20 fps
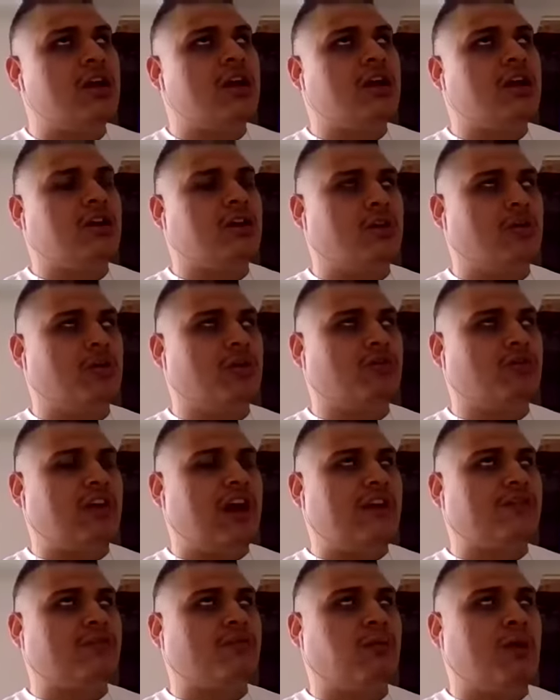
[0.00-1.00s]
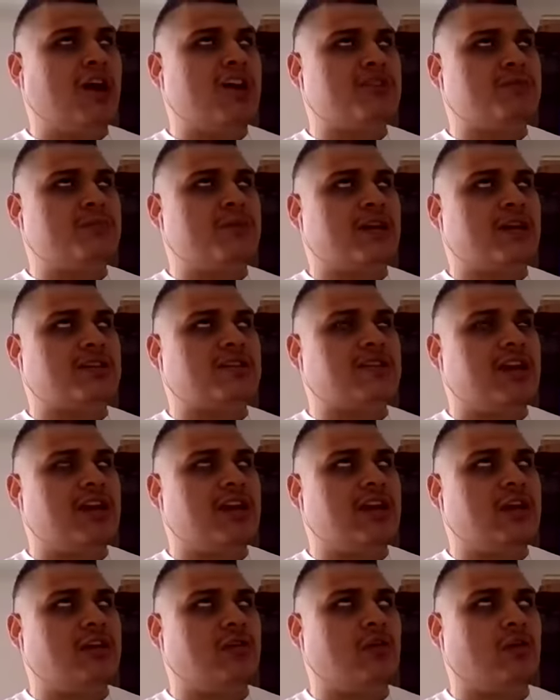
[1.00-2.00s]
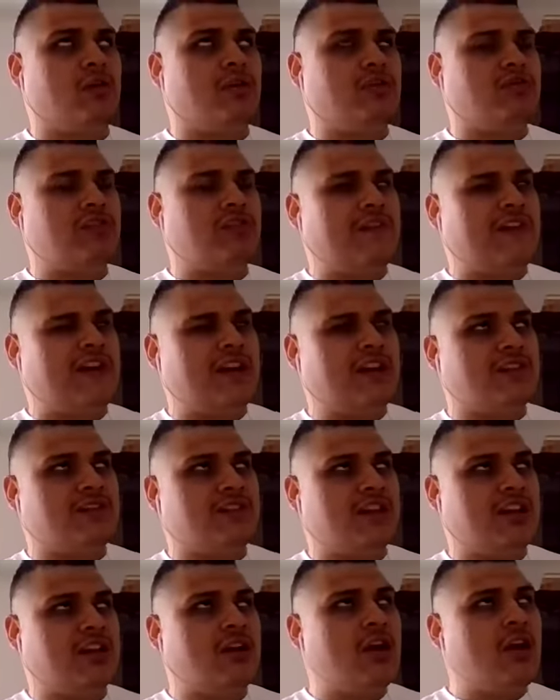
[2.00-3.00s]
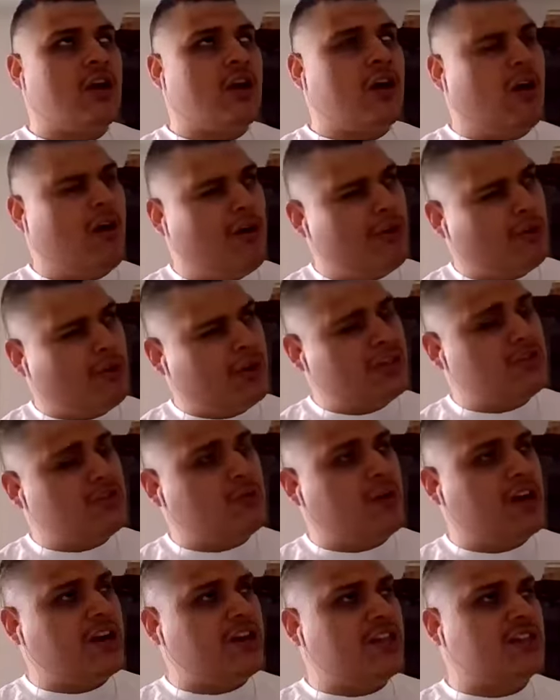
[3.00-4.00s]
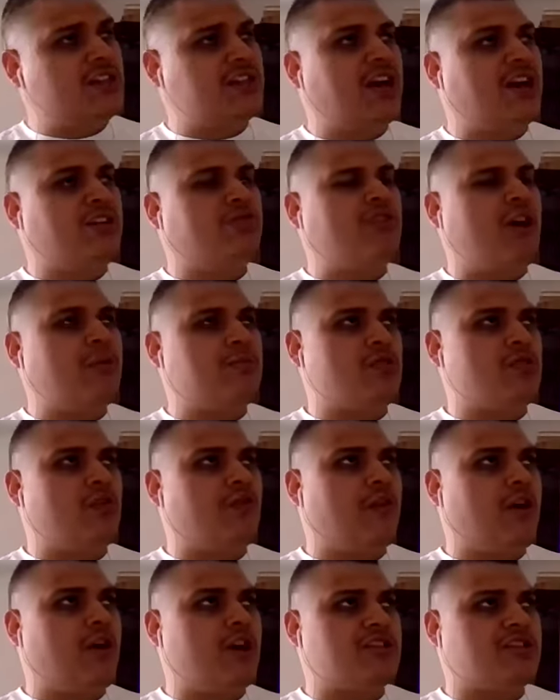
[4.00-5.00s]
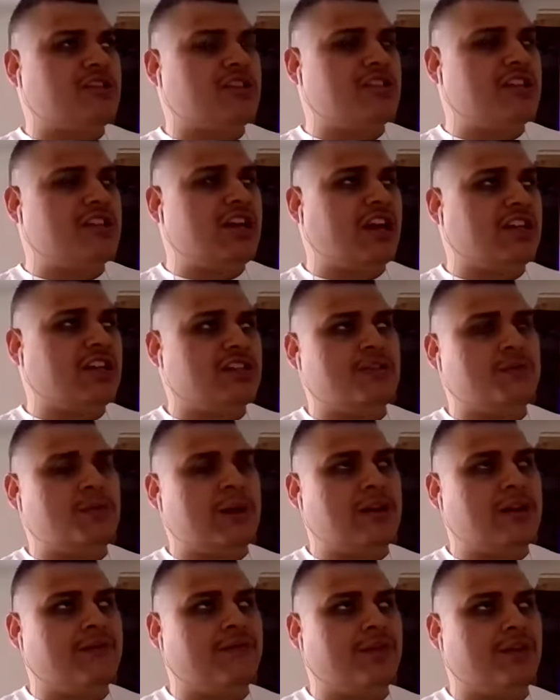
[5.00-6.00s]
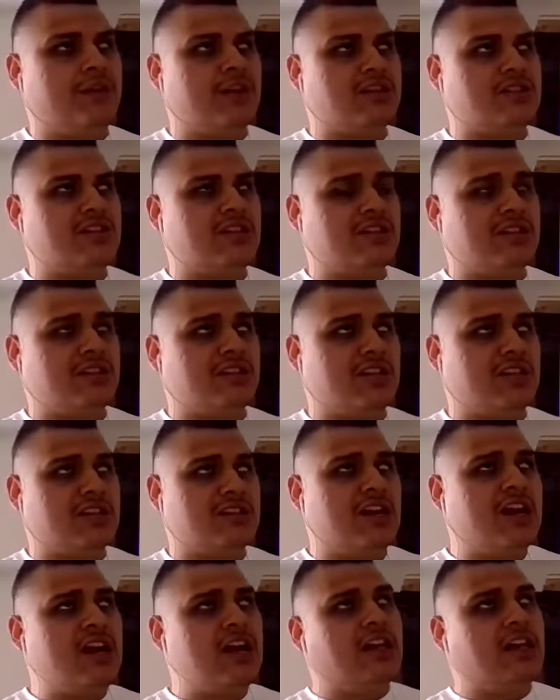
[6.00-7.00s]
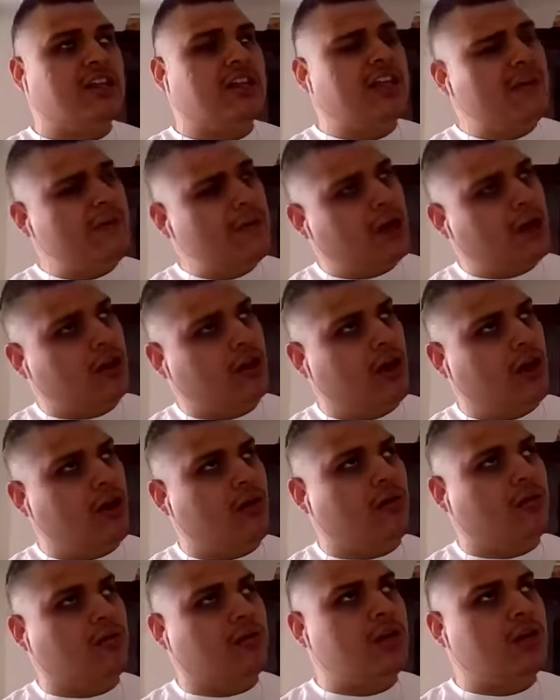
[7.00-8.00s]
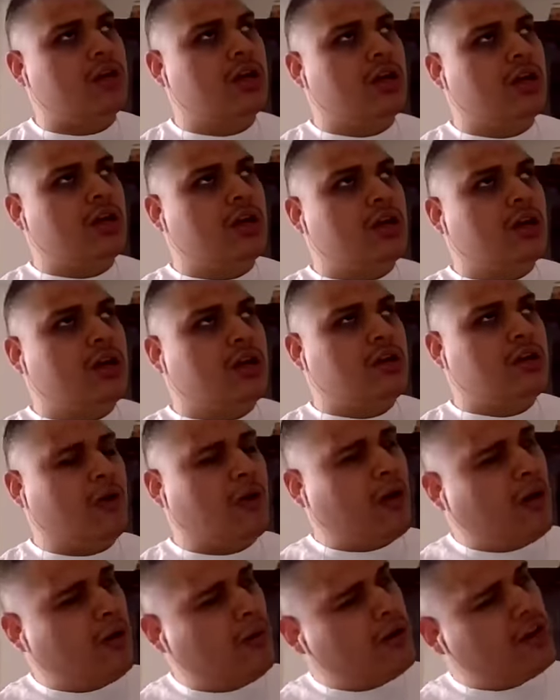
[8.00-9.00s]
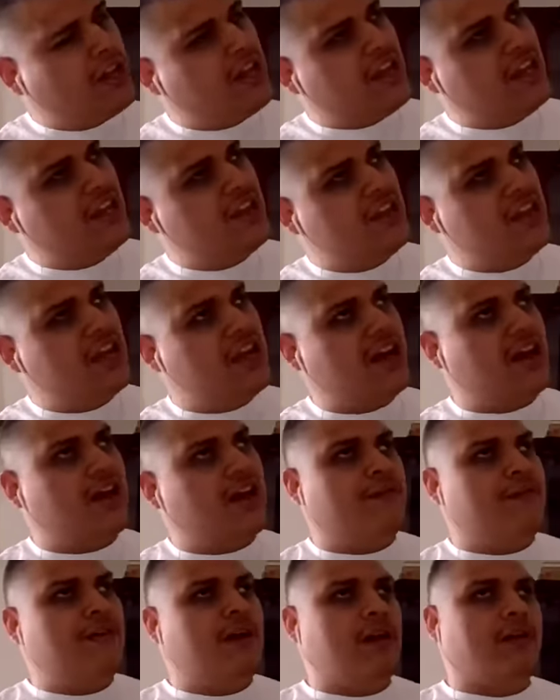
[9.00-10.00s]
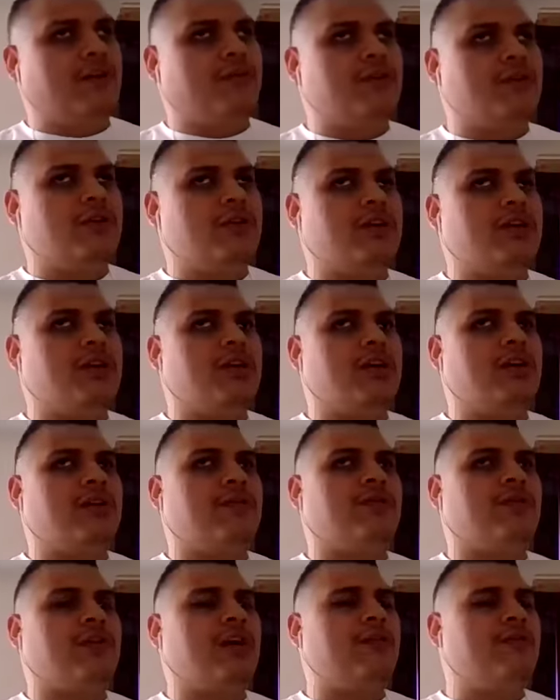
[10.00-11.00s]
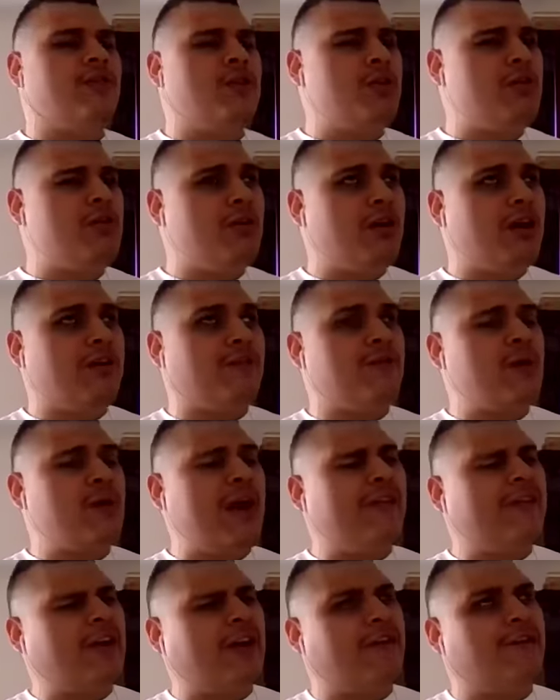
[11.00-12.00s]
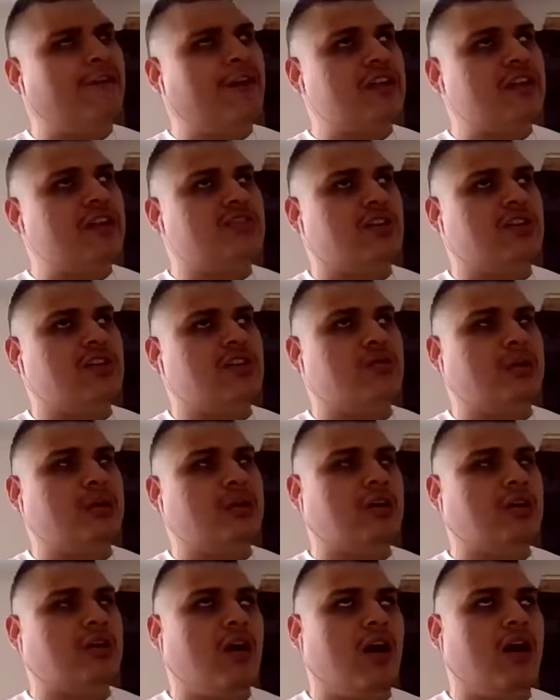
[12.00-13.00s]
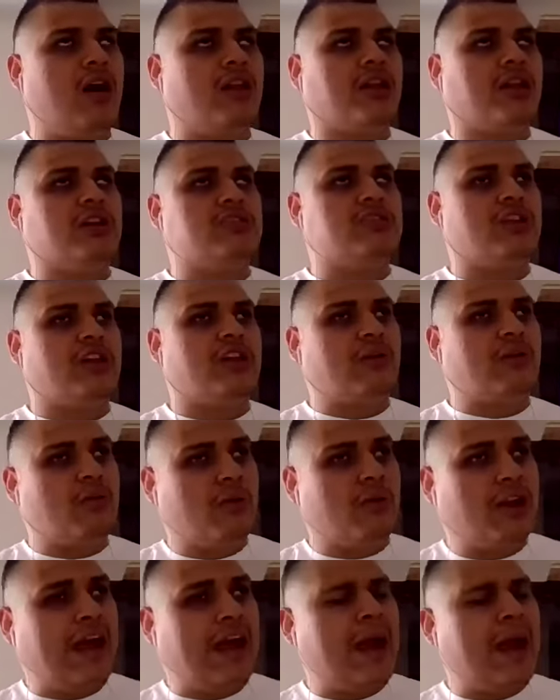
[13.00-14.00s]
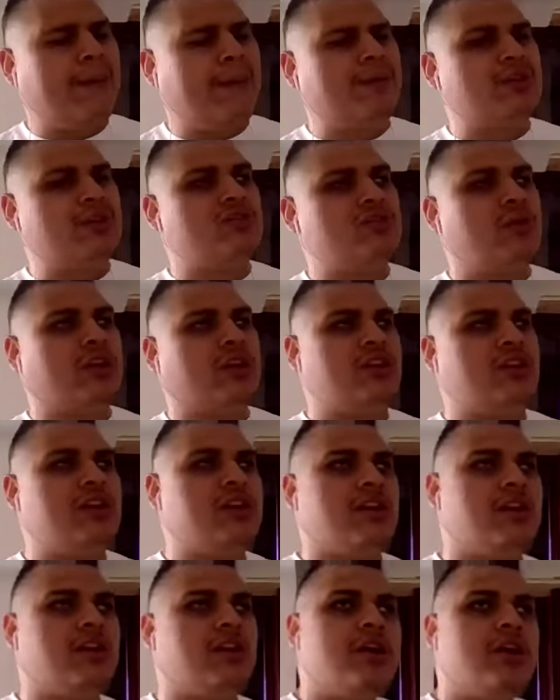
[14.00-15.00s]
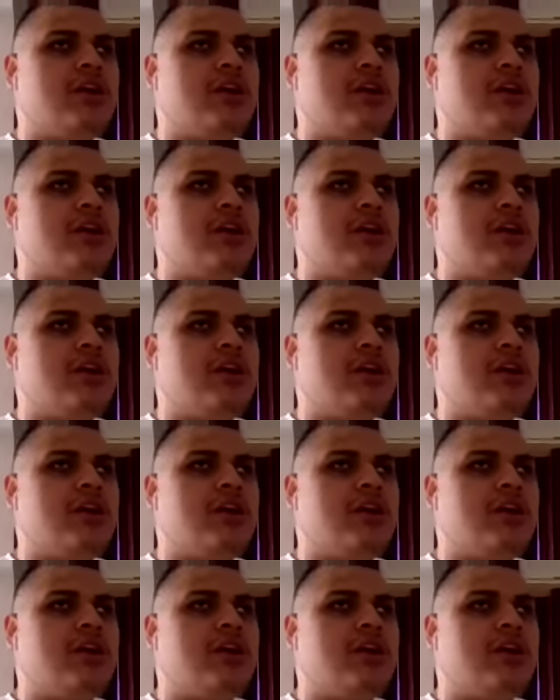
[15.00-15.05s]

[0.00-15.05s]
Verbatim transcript: You know, the draft prospect saying, or the draft analyst saying, oh, the reason why this guy dropped so far is because he got suspended for this, this, and this. Leave it alone. You're already in the N F L. If you're, if, if you, if you have an offense on you in college, like what happened to, I think,